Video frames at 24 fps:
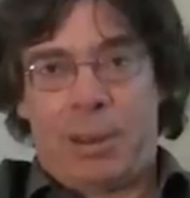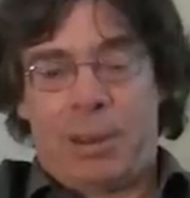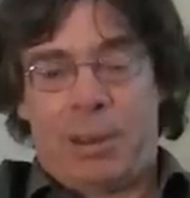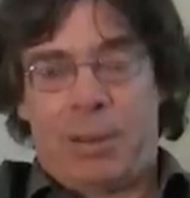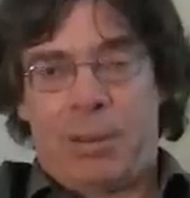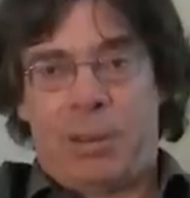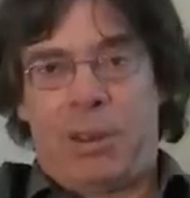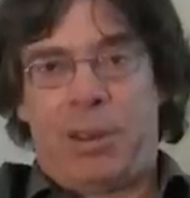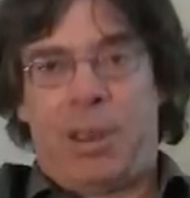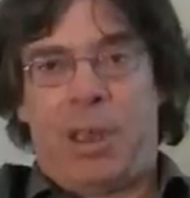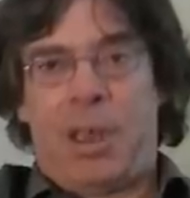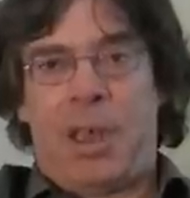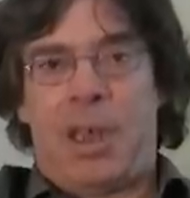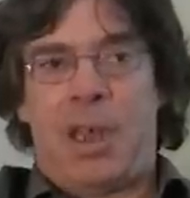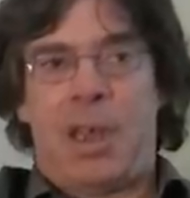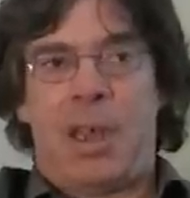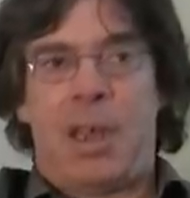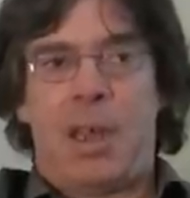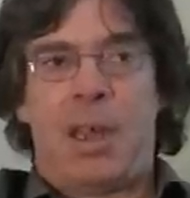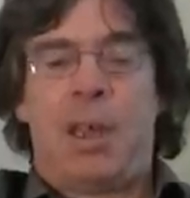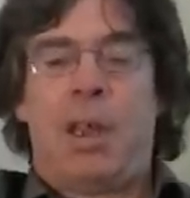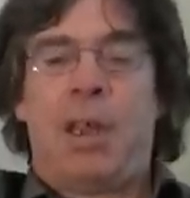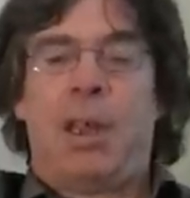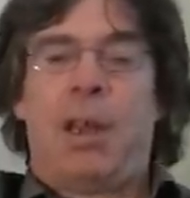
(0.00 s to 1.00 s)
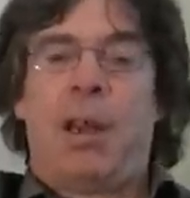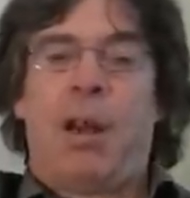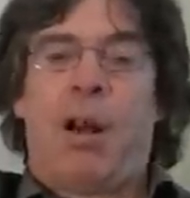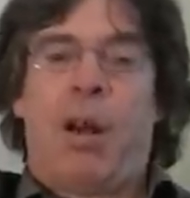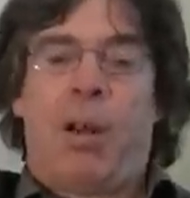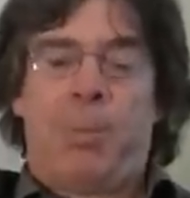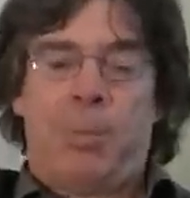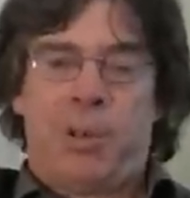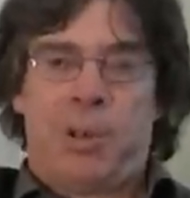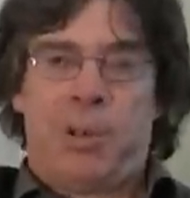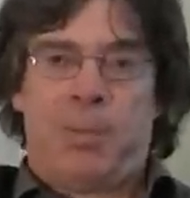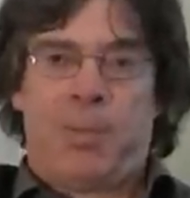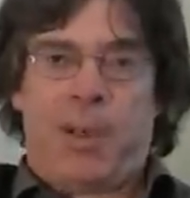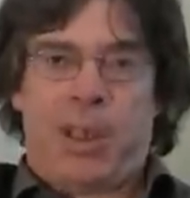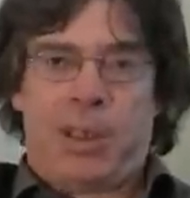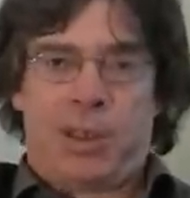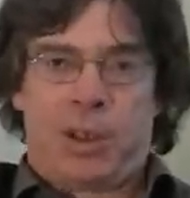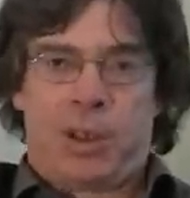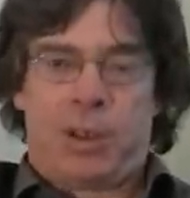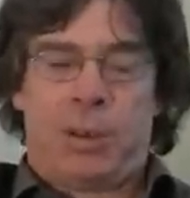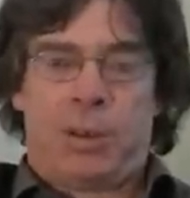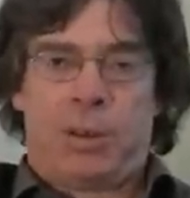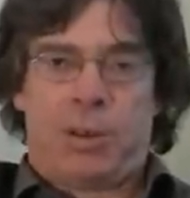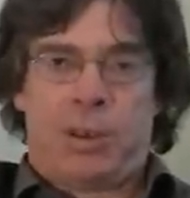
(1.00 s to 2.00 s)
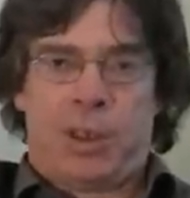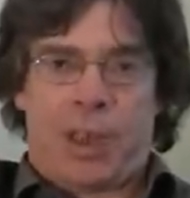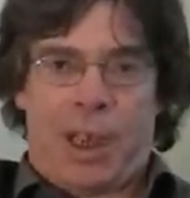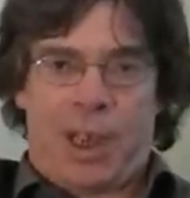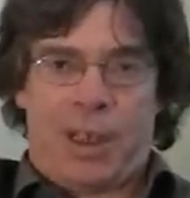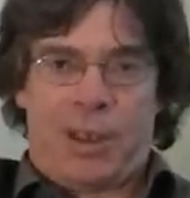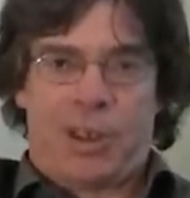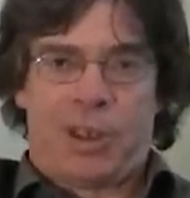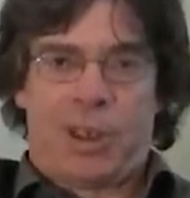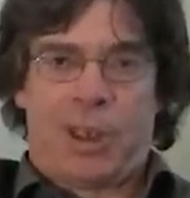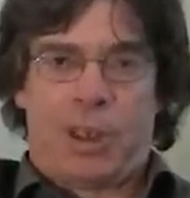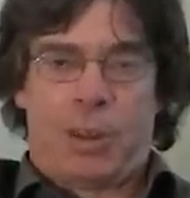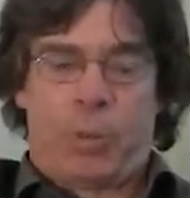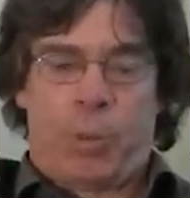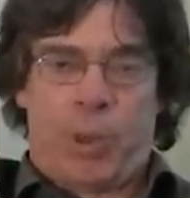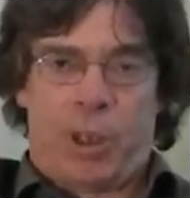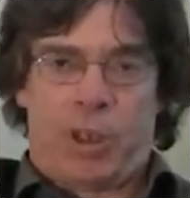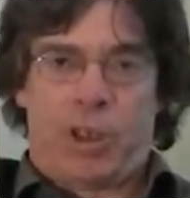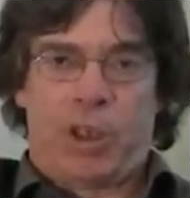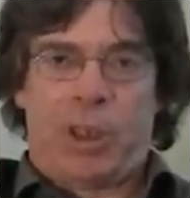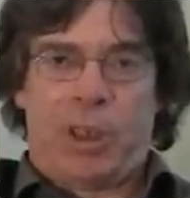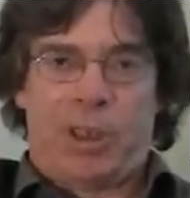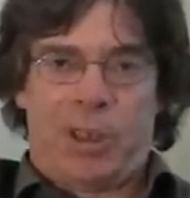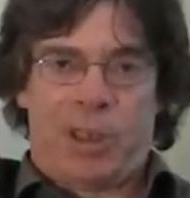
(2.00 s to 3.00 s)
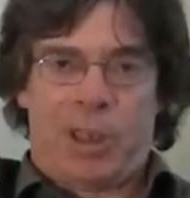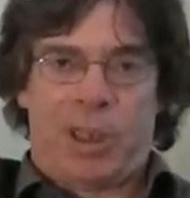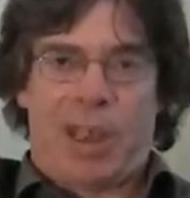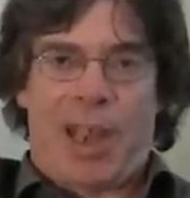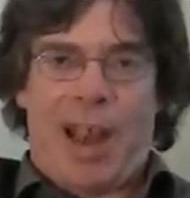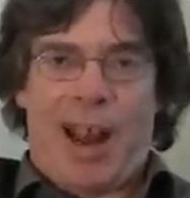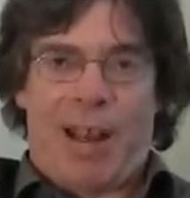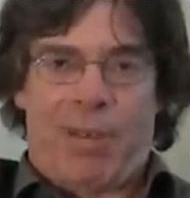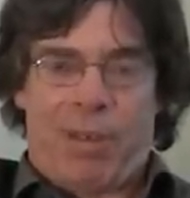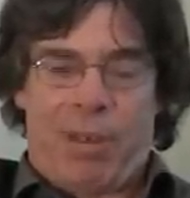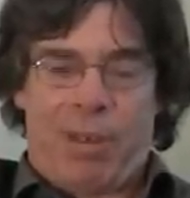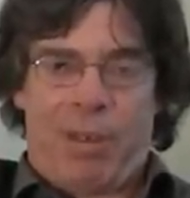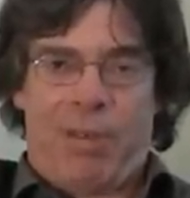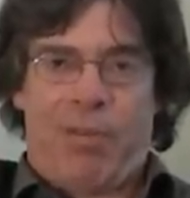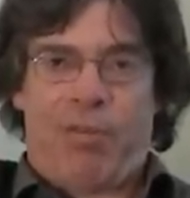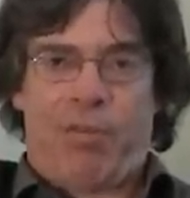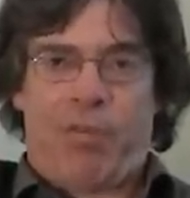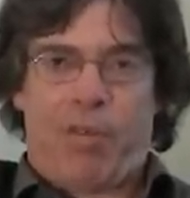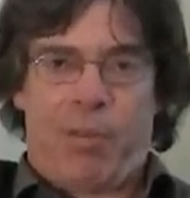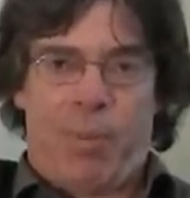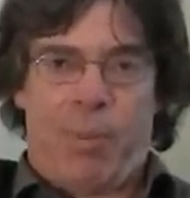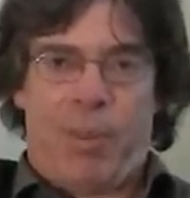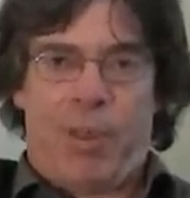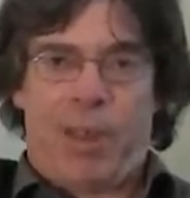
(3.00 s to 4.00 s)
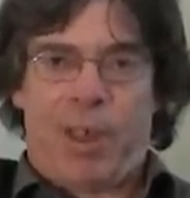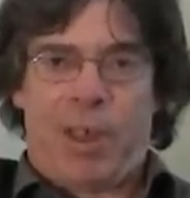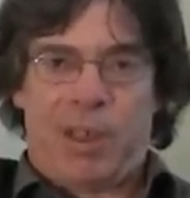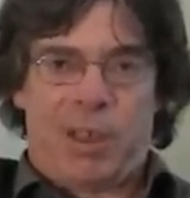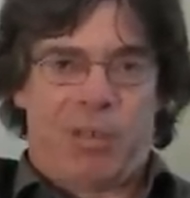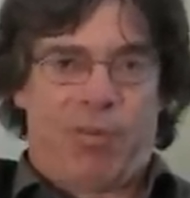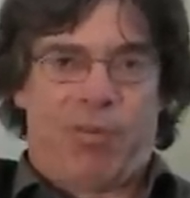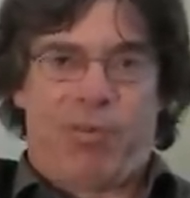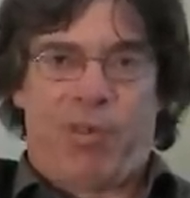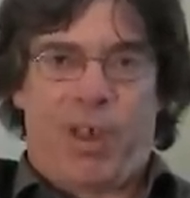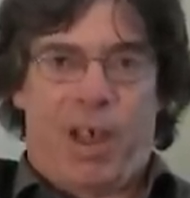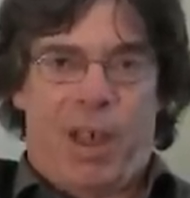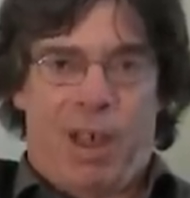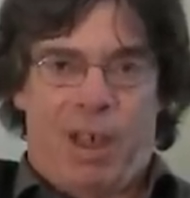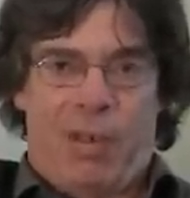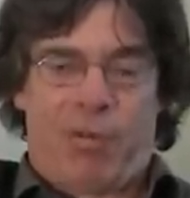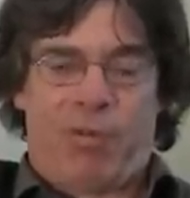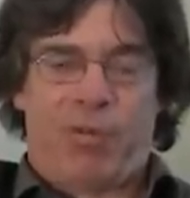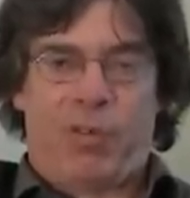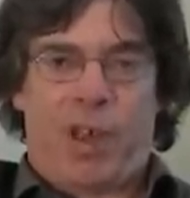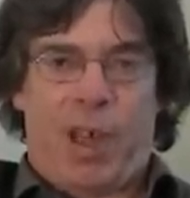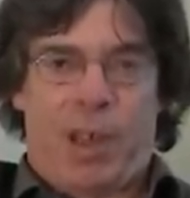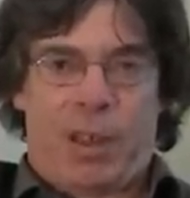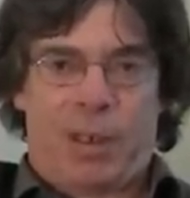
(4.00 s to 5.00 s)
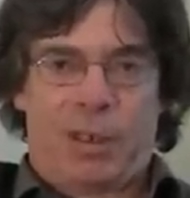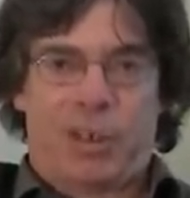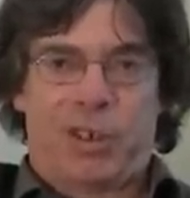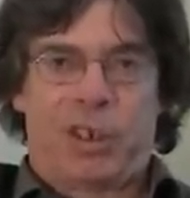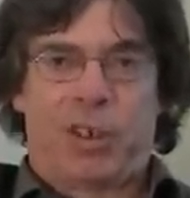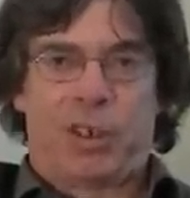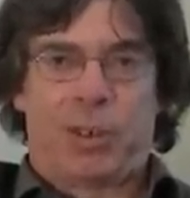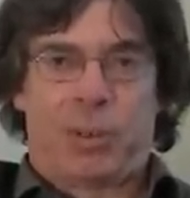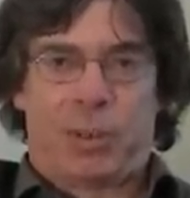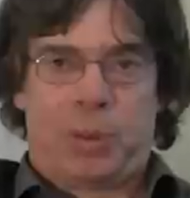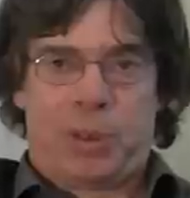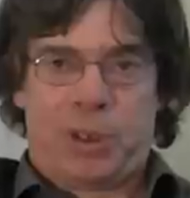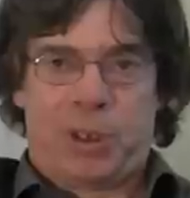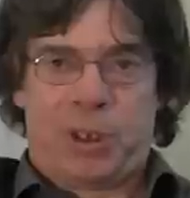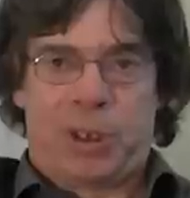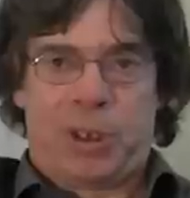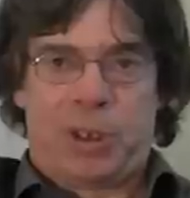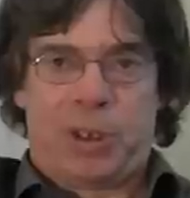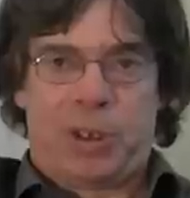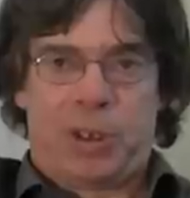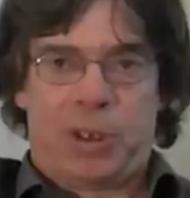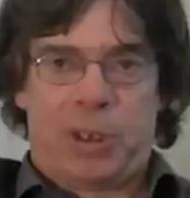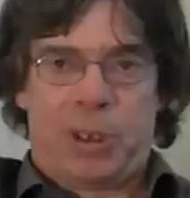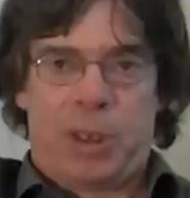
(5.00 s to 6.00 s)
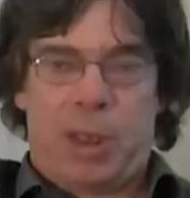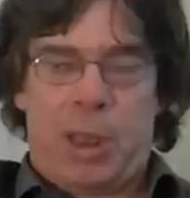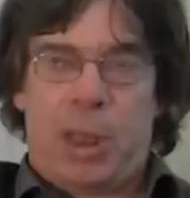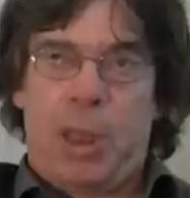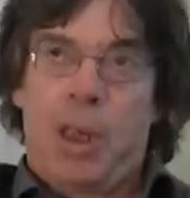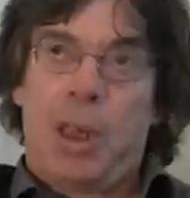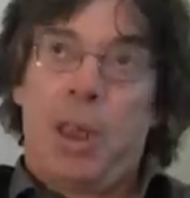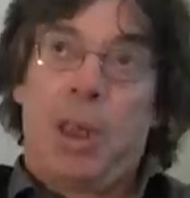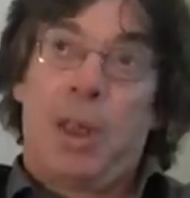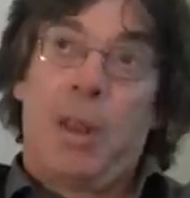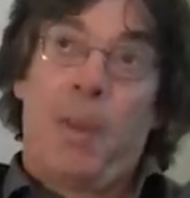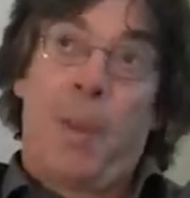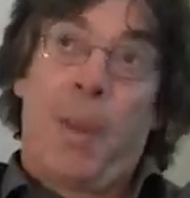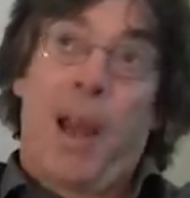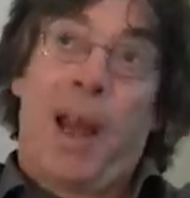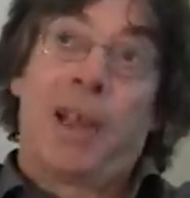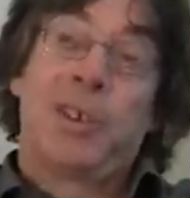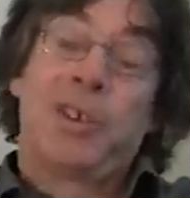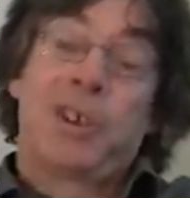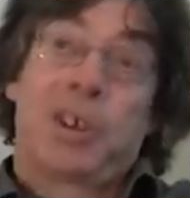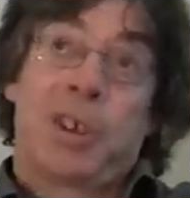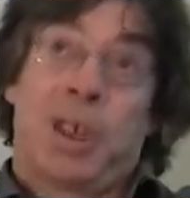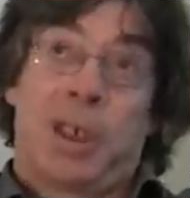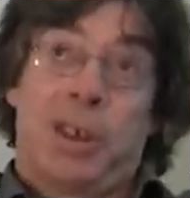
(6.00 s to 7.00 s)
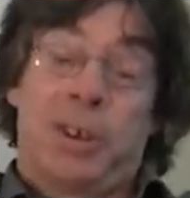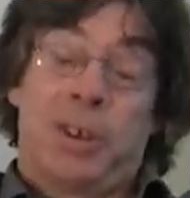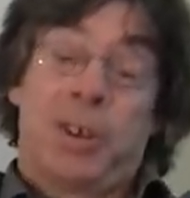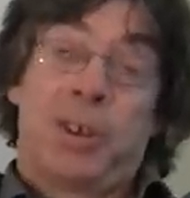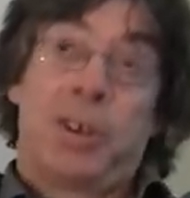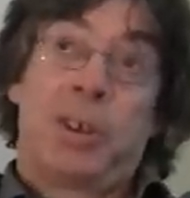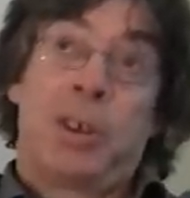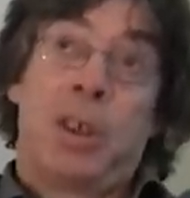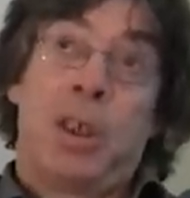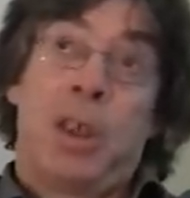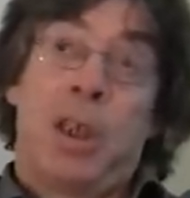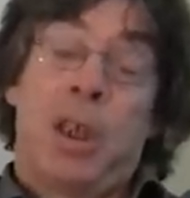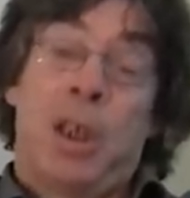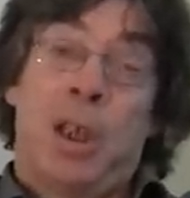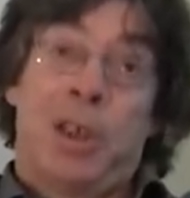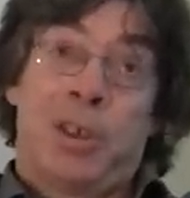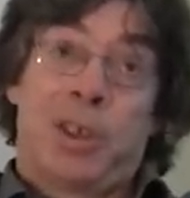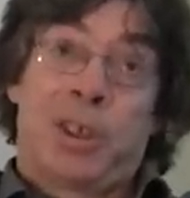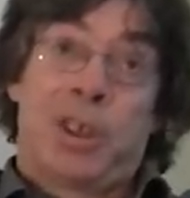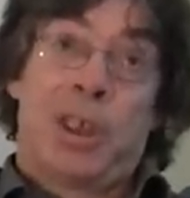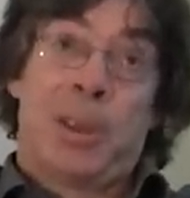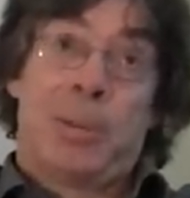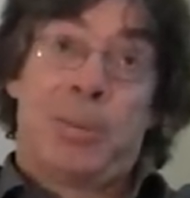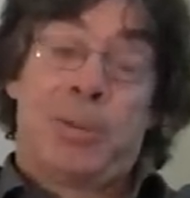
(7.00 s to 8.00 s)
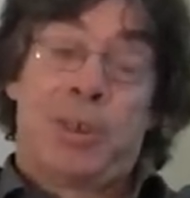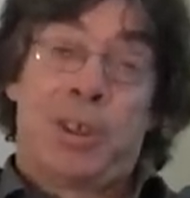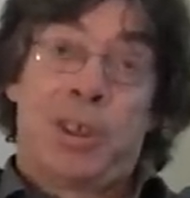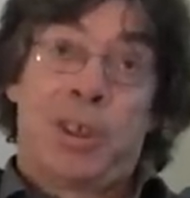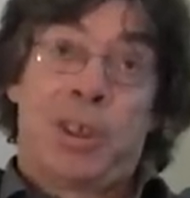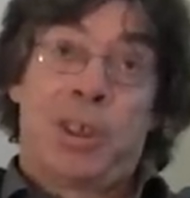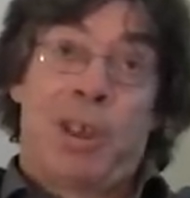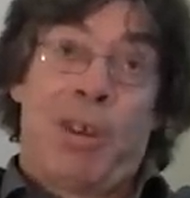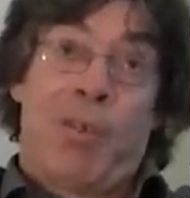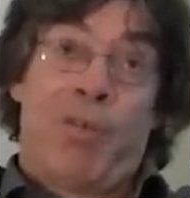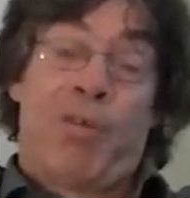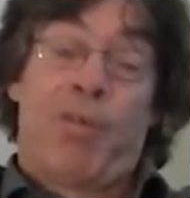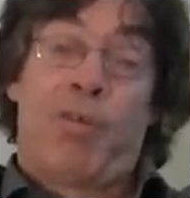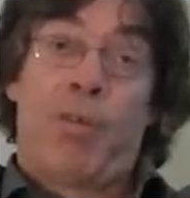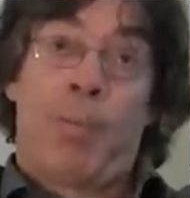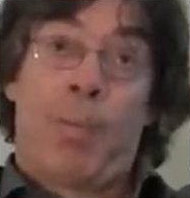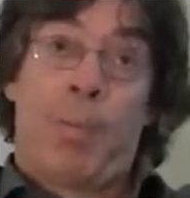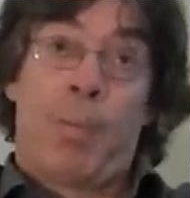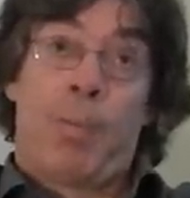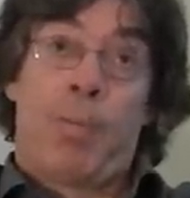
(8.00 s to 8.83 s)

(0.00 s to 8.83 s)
the observational data which he's gathered from these far-flung sources. In that sense, it seems as if